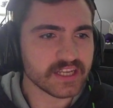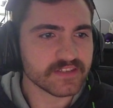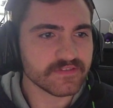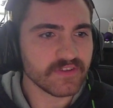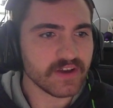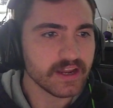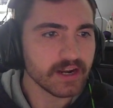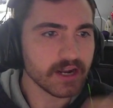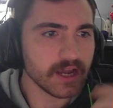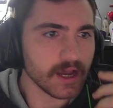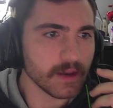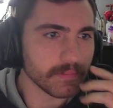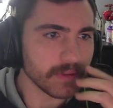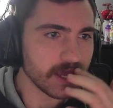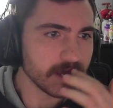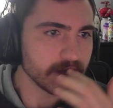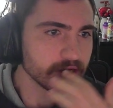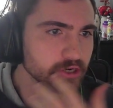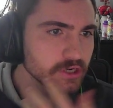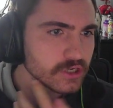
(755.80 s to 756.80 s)
fight up,
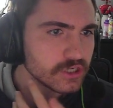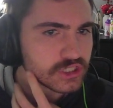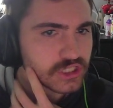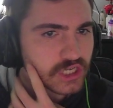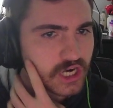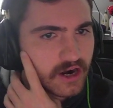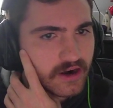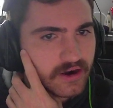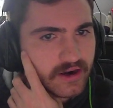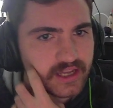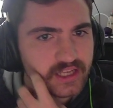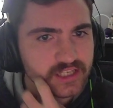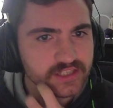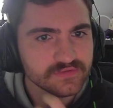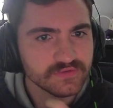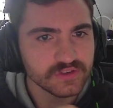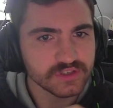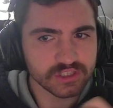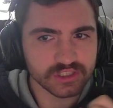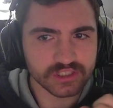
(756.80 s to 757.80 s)
Edgar Chairez
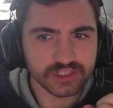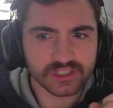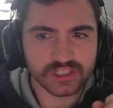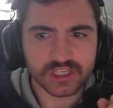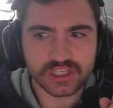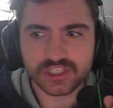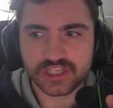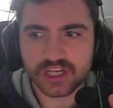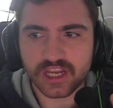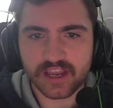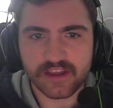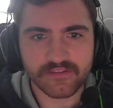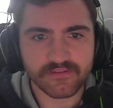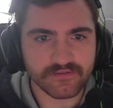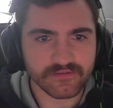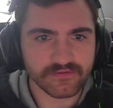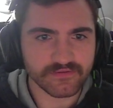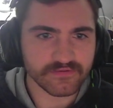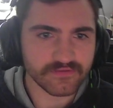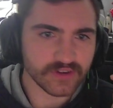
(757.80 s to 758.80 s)
versus CJ
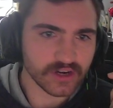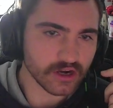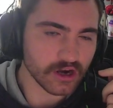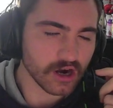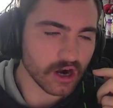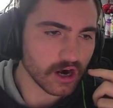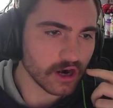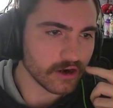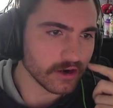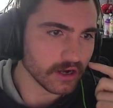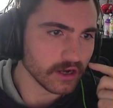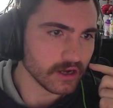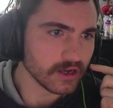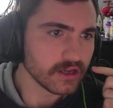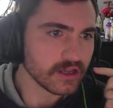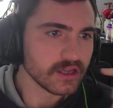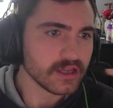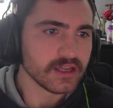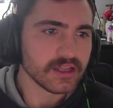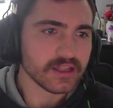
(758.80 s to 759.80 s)
Vergara.
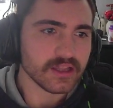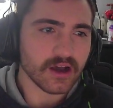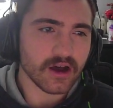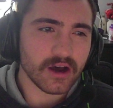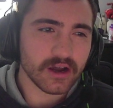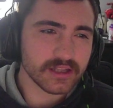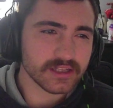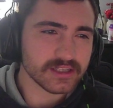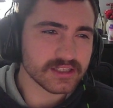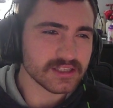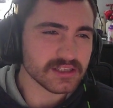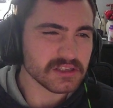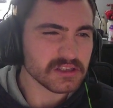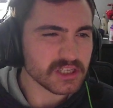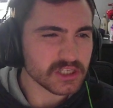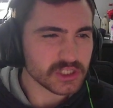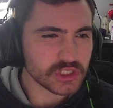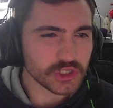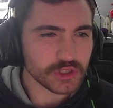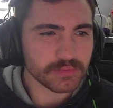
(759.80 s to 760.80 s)
Honestly,
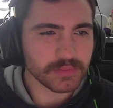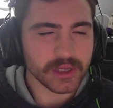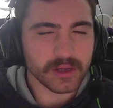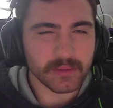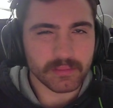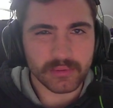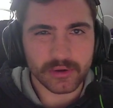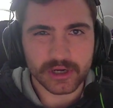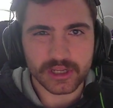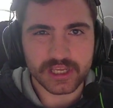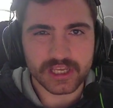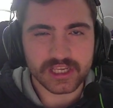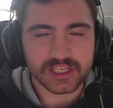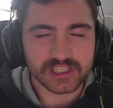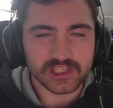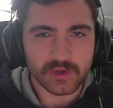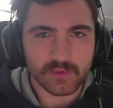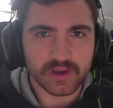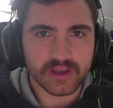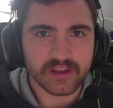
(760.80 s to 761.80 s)
this should be a pretty
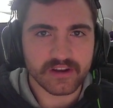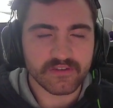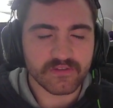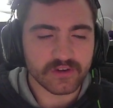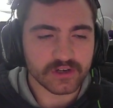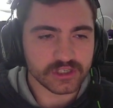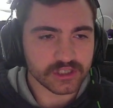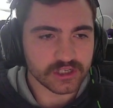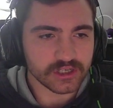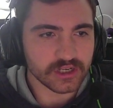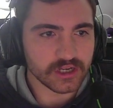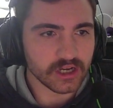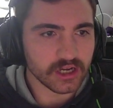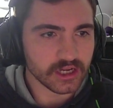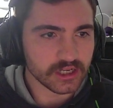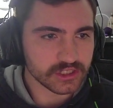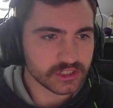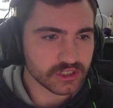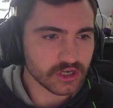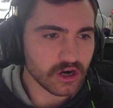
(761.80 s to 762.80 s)
easy win for
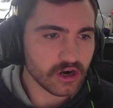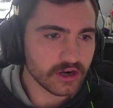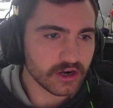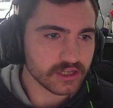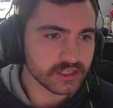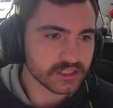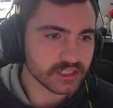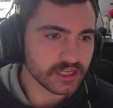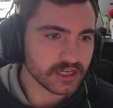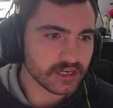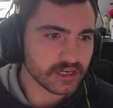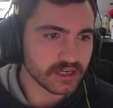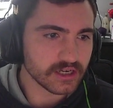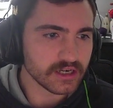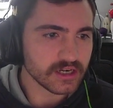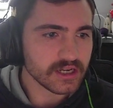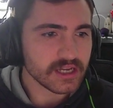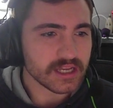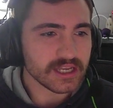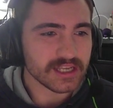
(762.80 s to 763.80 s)
Chairez
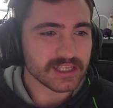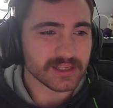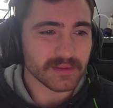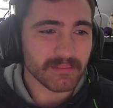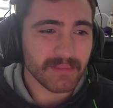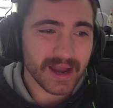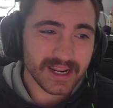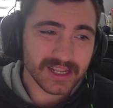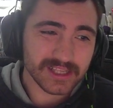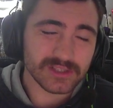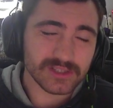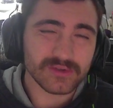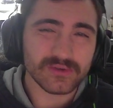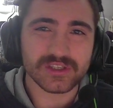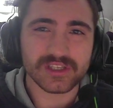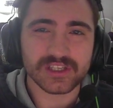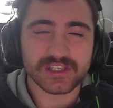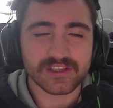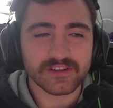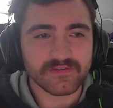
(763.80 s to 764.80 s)
here. He's a minus
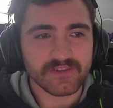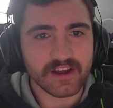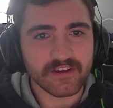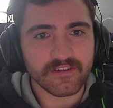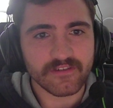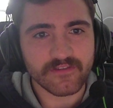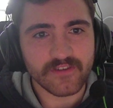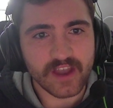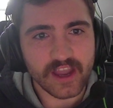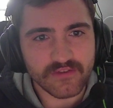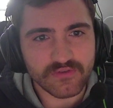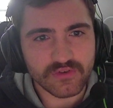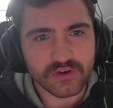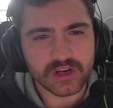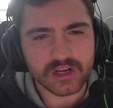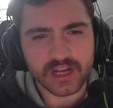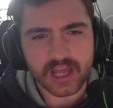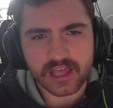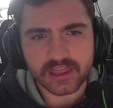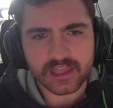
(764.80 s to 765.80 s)
265
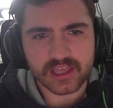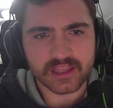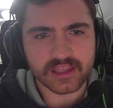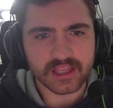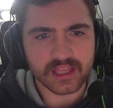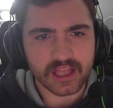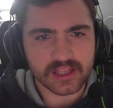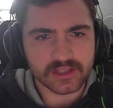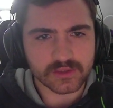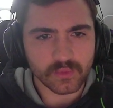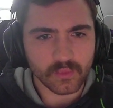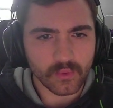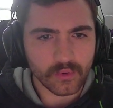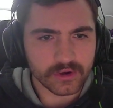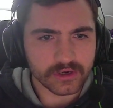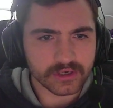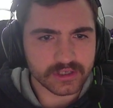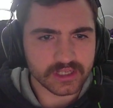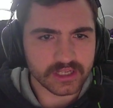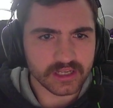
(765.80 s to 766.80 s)
favorite, and I think that's
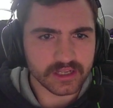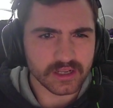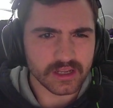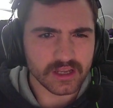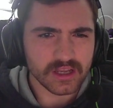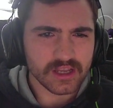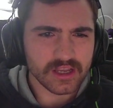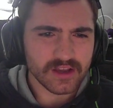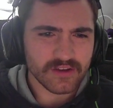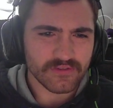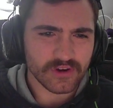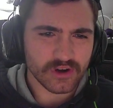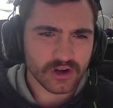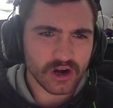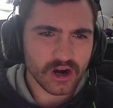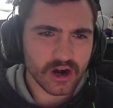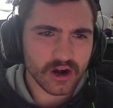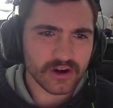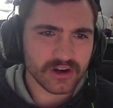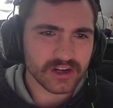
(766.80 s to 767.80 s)
warranted.
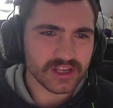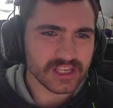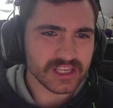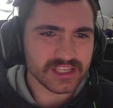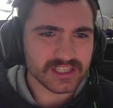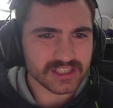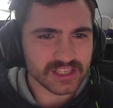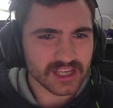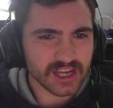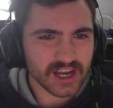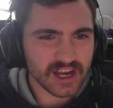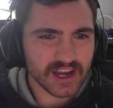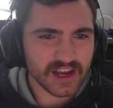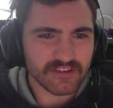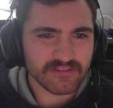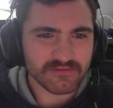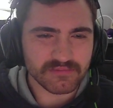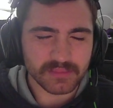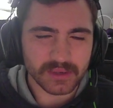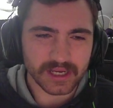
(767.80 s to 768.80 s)
Vergara, he's
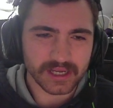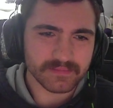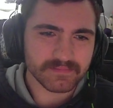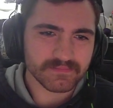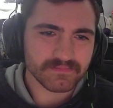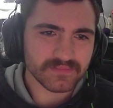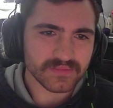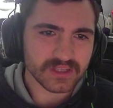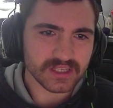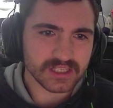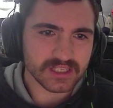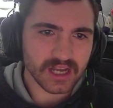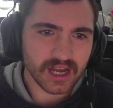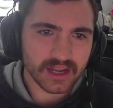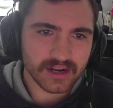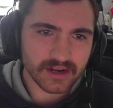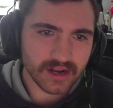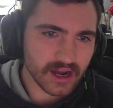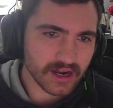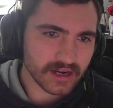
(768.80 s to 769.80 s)
tough, but he's
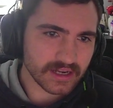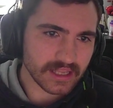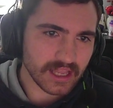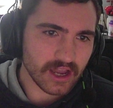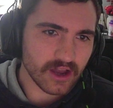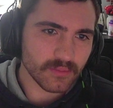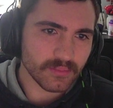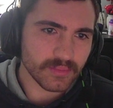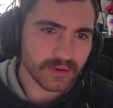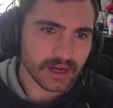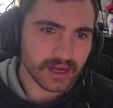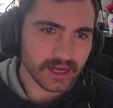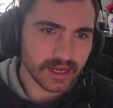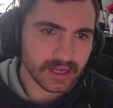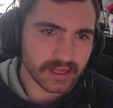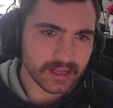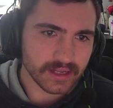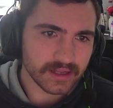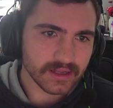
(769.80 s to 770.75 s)
gotten knocked out by